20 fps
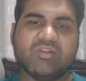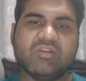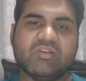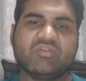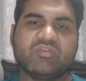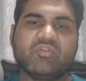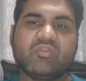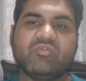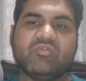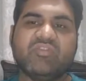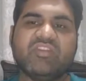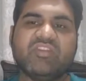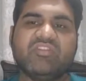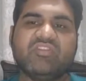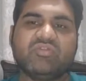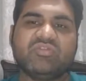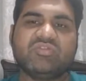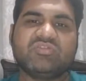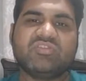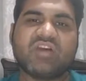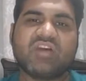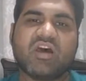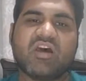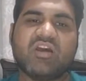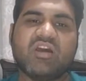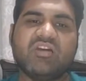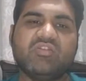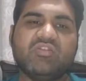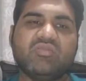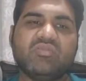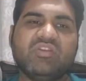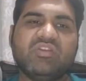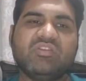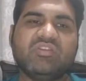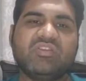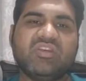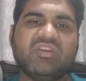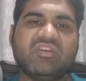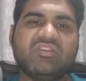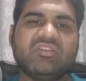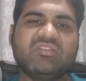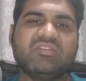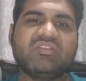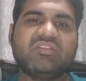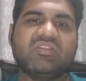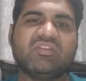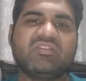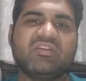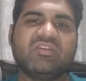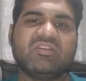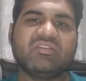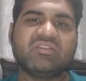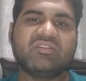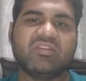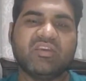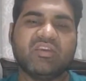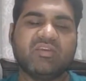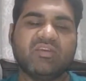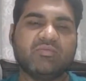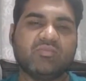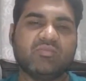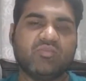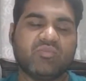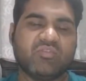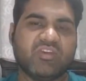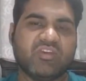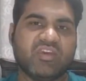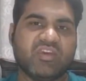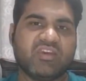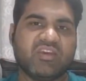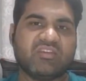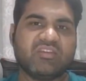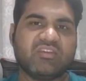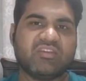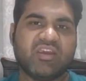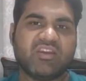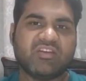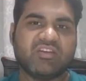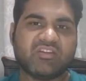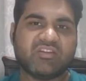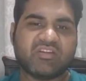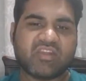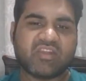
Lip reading: So when you start doing things in the same way that